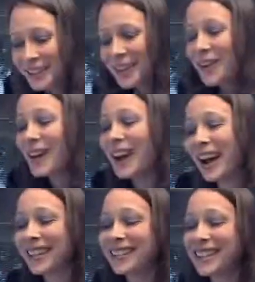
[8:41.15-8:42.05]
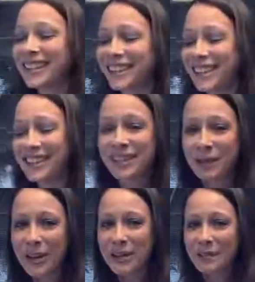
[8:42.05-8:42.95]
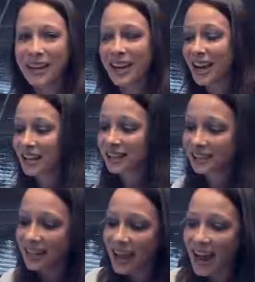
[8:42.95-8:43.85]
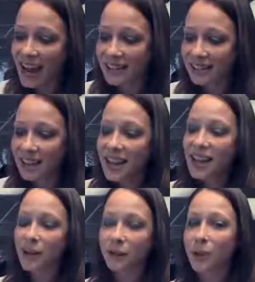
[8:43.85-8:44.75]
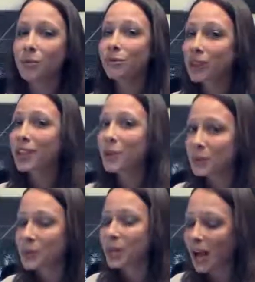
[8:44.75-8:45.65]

so I dig this one because it has a few really cool